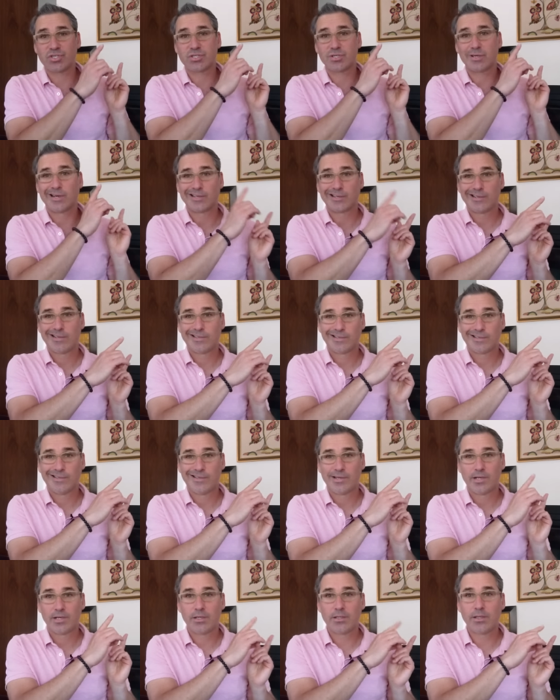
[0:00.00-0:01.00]
just
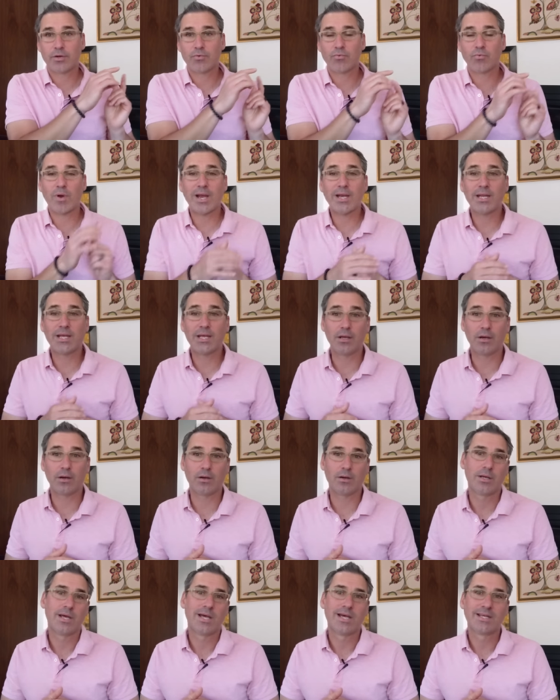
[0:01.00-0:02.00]
click right
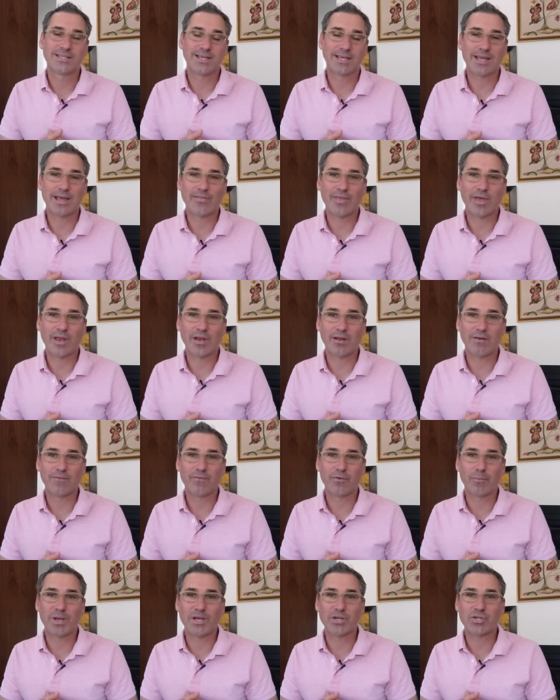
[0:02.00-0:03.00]
here to get that
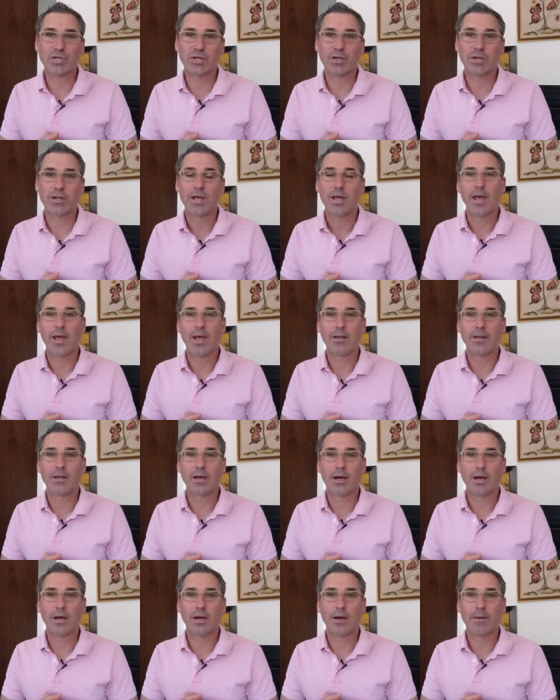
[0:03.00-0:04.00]
information, and
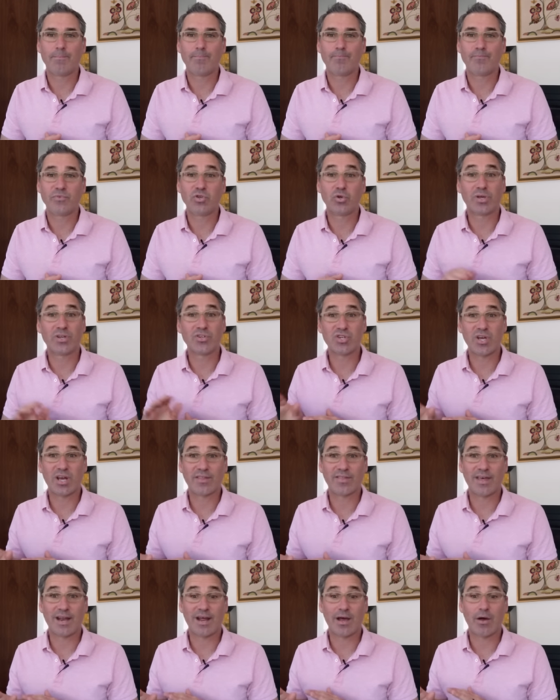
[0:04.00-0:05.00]
you can
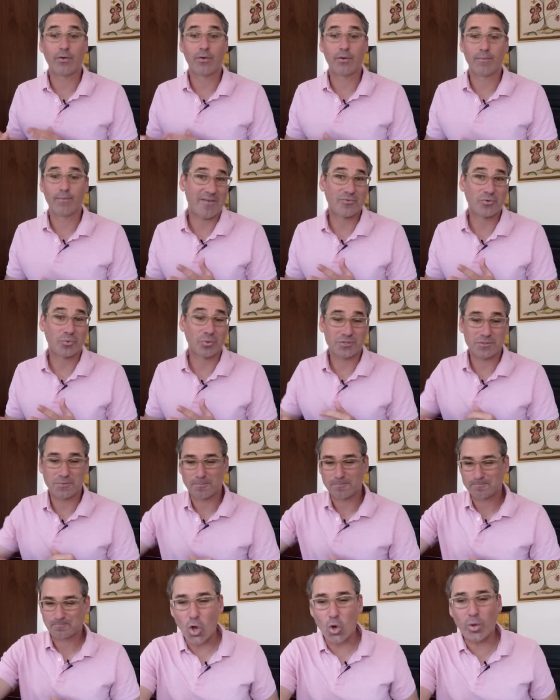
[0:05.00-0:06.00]
check that out afterwards.
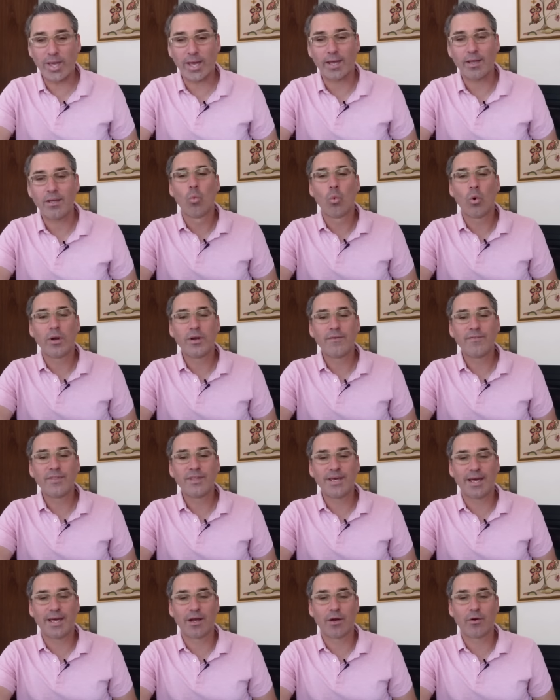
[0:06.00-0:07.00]
Okay, one of
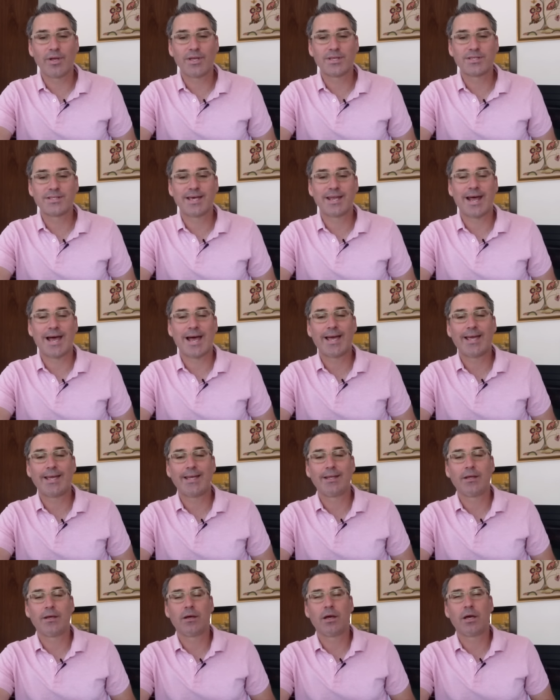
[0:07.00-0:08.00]
the areas that
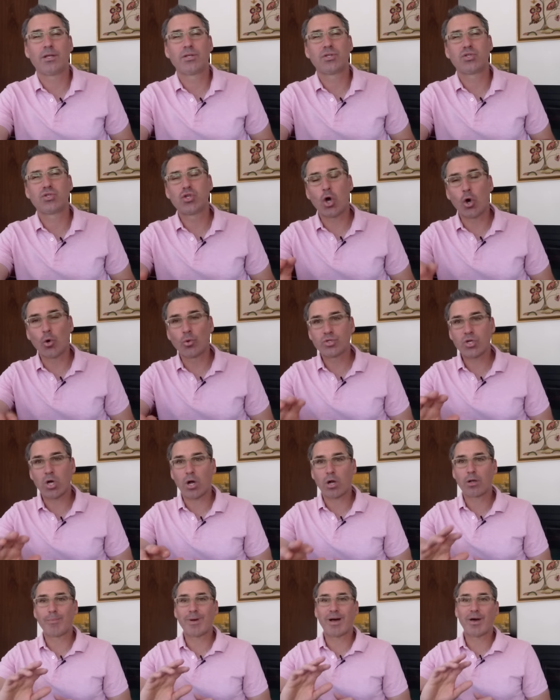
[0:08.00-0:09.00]
I don't
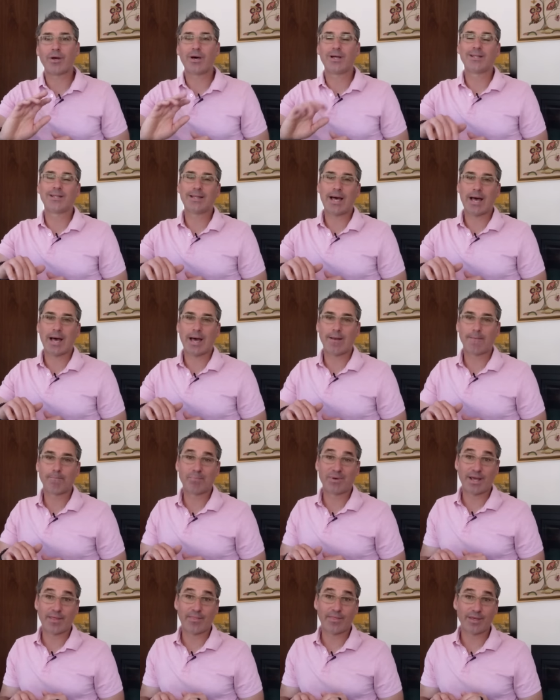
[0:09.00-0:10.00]
talk about a lot,
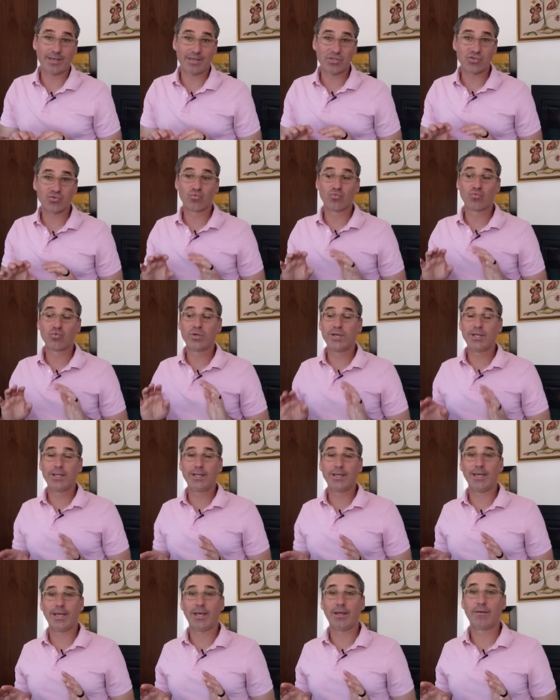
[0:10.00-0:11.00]
but I think is
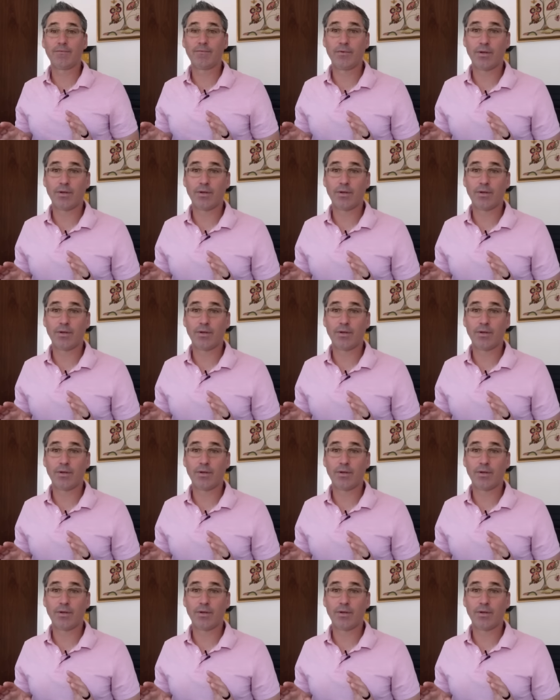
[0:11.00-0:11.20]
really